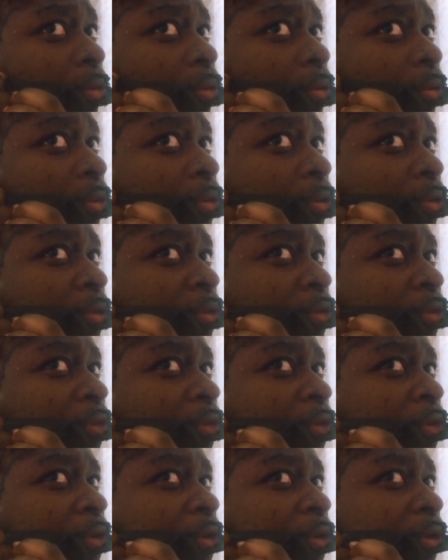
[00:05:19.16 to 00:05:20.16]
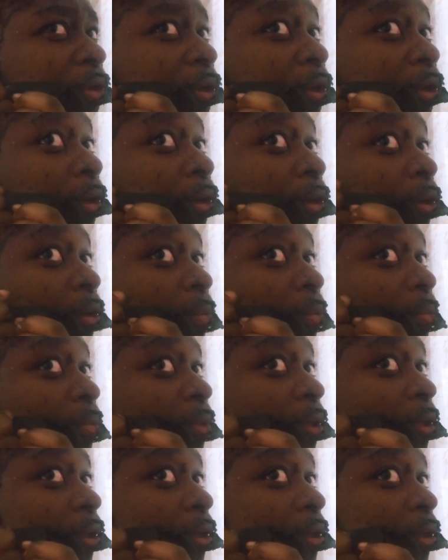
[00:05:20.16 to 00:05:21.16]
ooh.
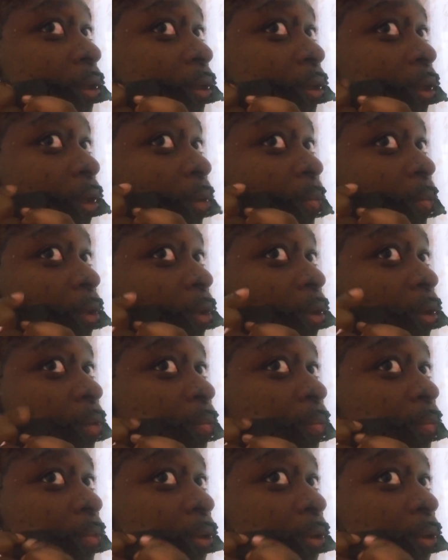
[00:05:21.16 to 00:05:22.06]
Oh man,